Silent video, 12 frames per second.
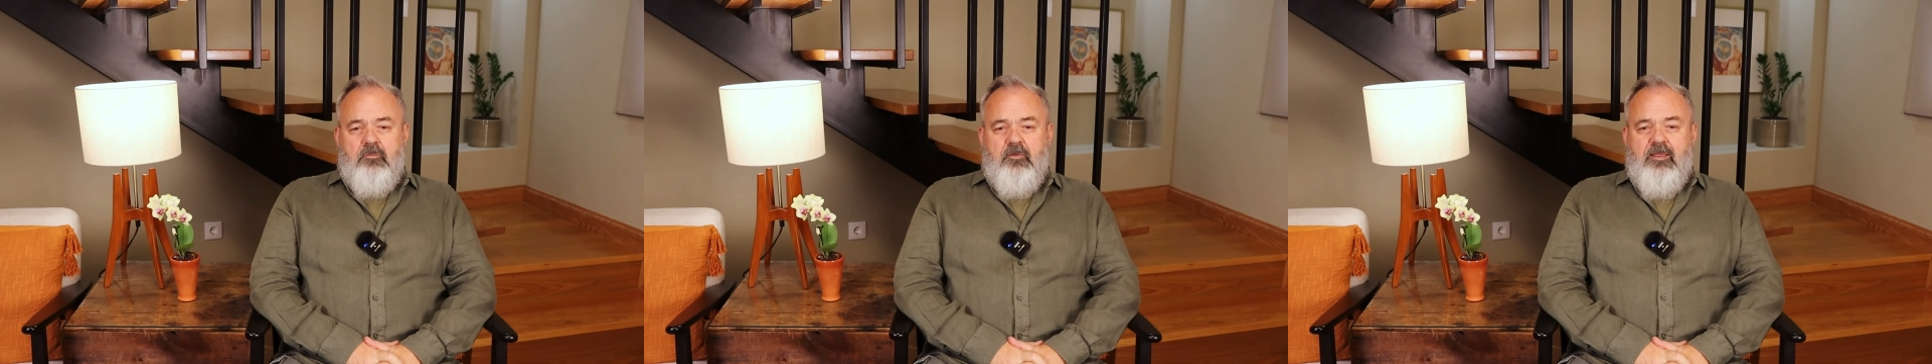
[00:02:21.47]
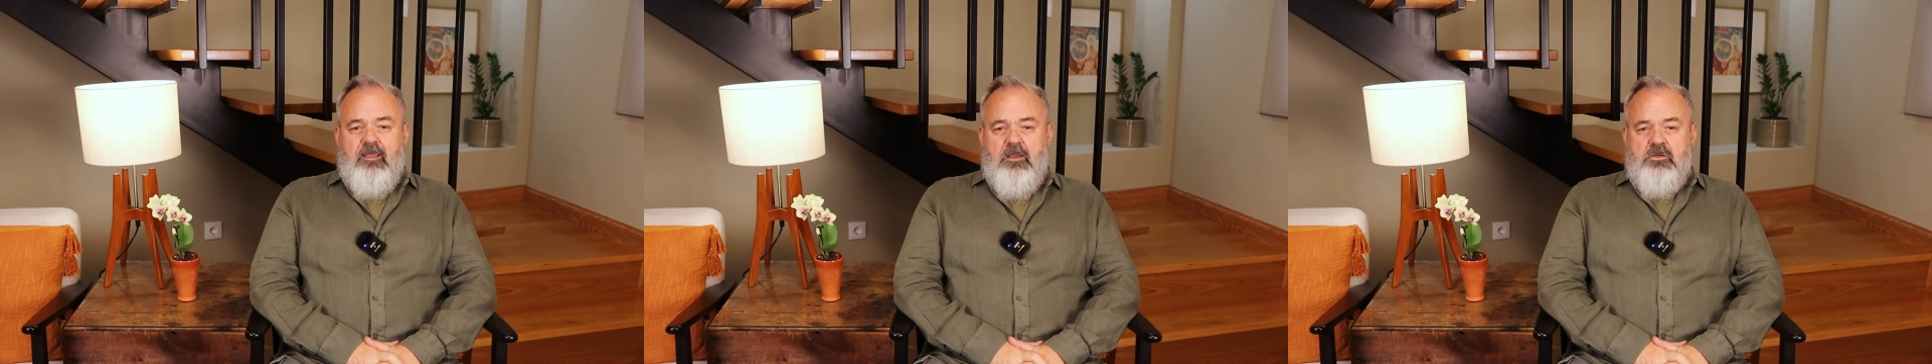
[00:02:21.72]

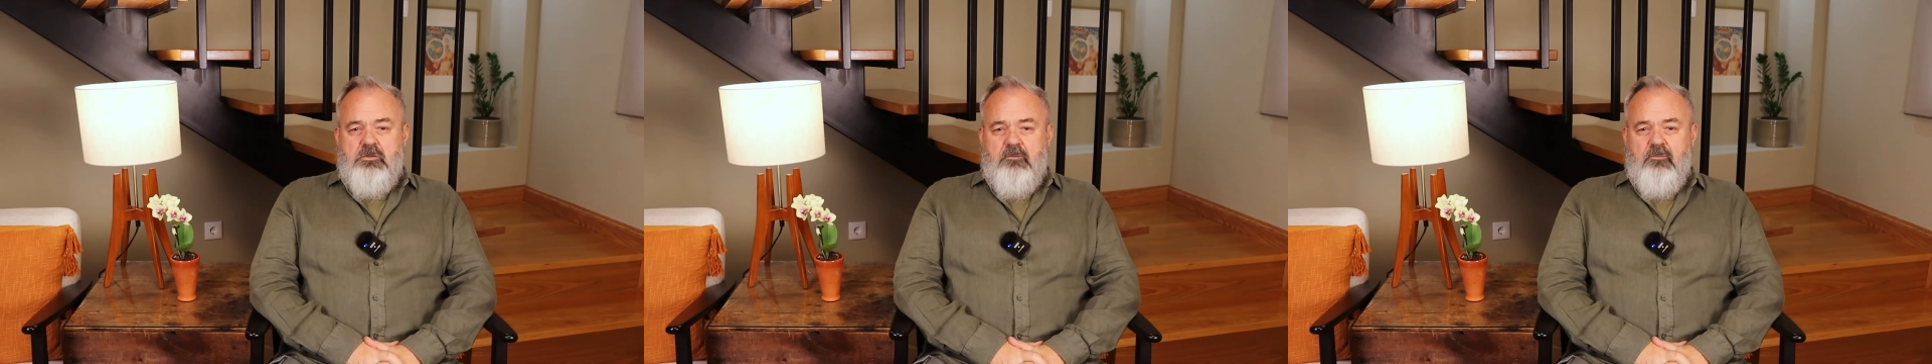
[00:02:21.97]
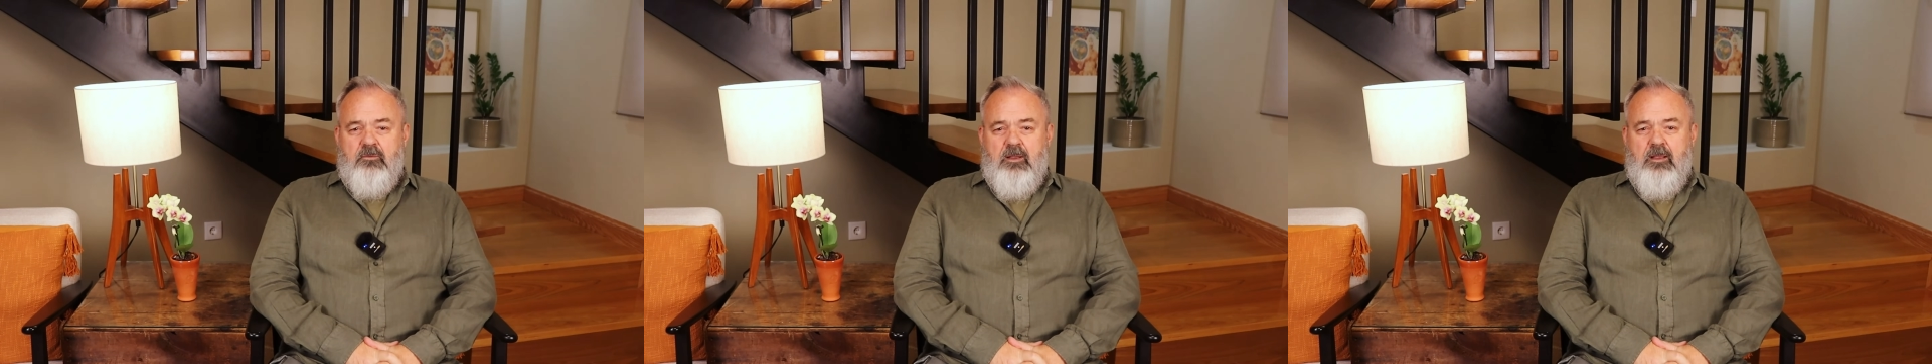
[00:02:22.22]

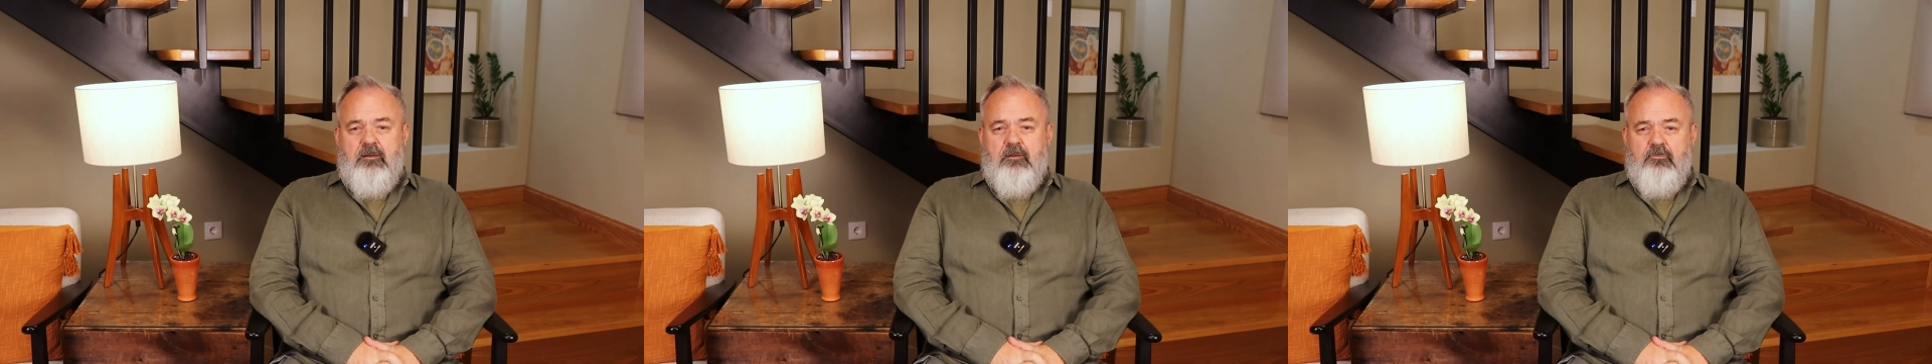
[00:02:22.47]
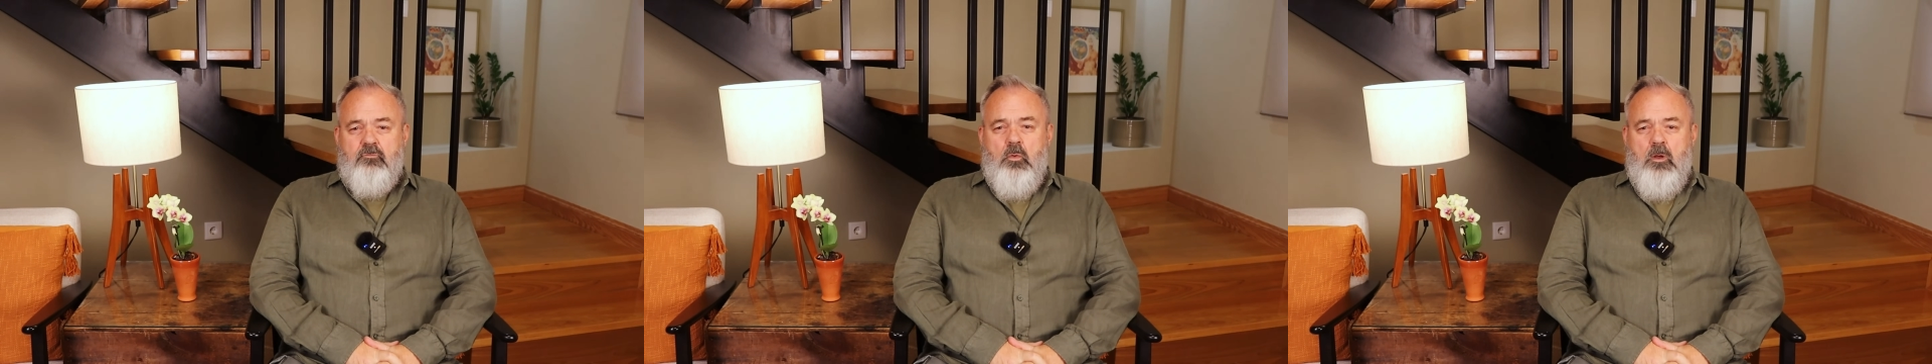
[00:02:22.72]
vacations, and
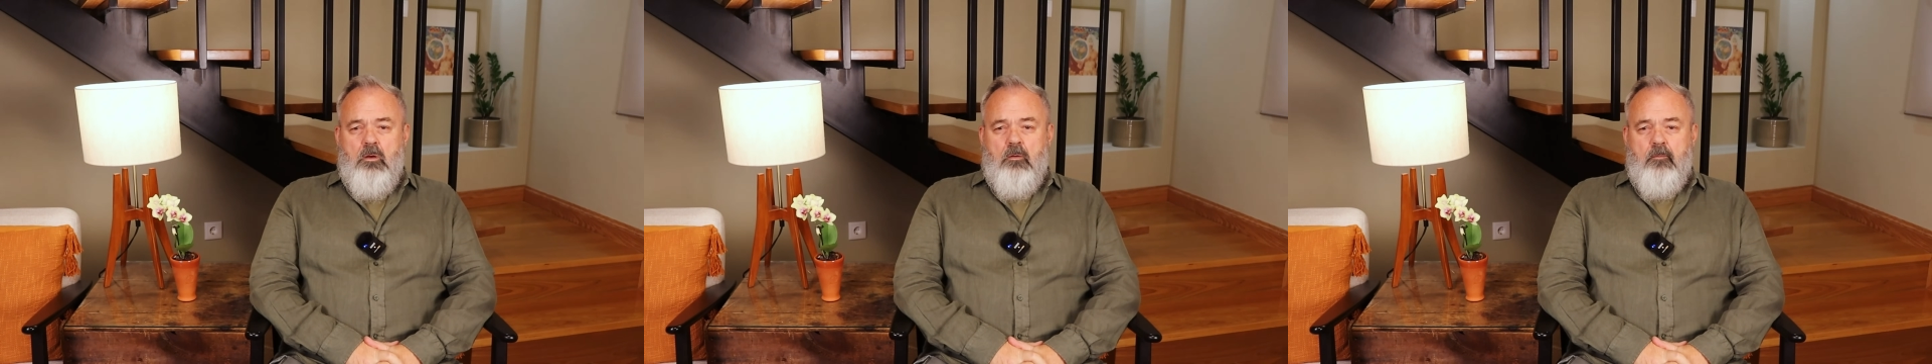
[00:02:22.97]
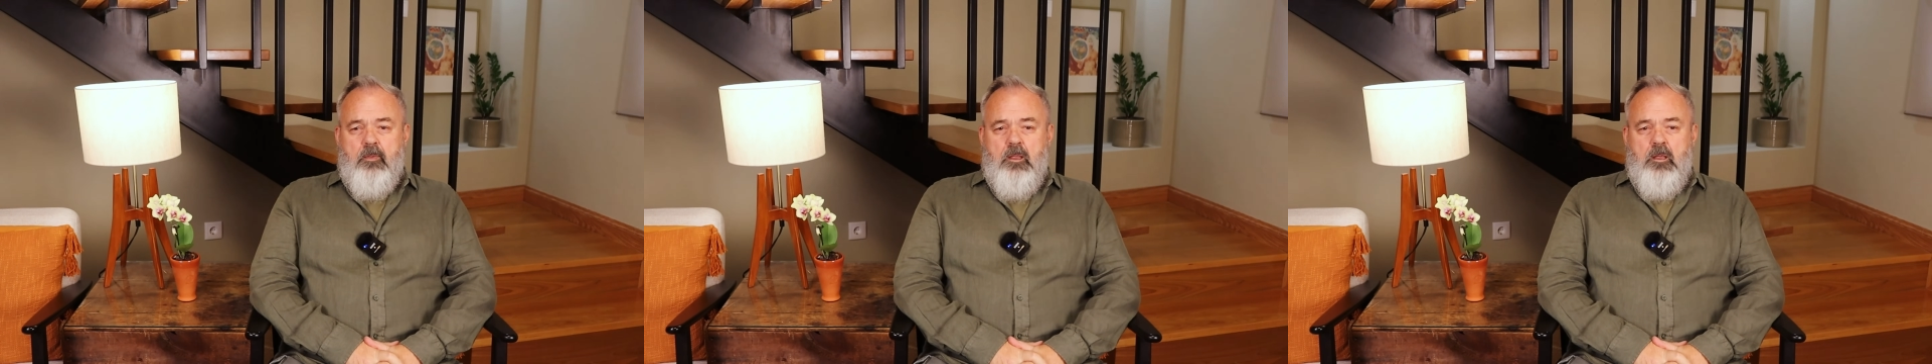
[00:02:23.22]
lived
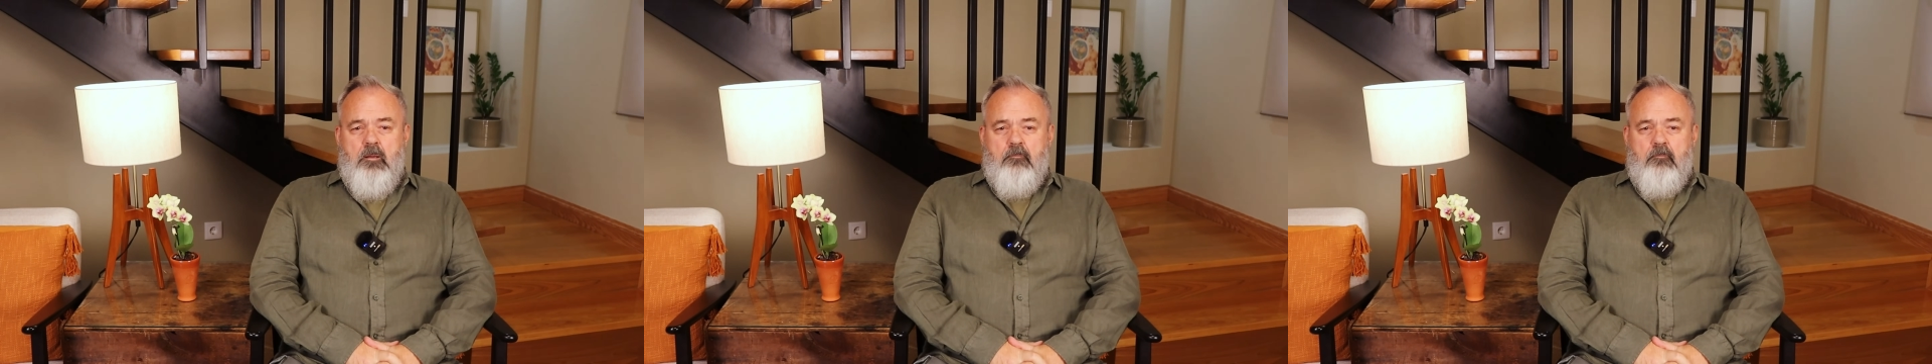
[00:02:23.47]
well,